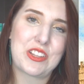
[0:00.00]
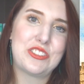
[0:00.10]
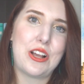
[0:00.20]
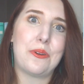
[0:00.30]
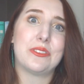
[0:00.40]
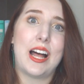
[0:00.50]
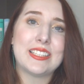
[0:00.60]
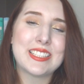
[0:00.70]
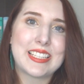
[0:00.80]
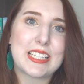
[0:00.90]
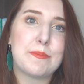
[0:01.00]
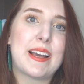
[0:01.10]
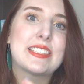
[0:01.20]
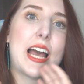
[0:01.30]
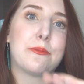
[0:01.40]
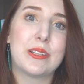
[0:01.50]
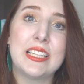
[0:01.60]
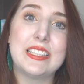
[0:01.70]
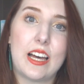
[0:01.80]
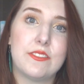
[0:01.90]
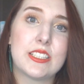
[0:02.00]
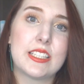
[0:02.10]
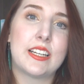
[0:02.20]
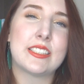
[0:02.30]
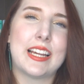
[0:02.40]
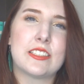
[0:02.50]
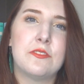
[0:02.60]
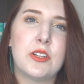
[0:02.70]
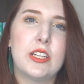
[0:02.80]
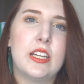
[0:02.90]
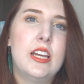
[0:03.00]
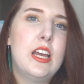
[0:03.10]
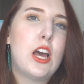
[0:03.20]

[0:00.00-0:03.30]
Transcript: So, lots of suspects. I really love this series. It has a very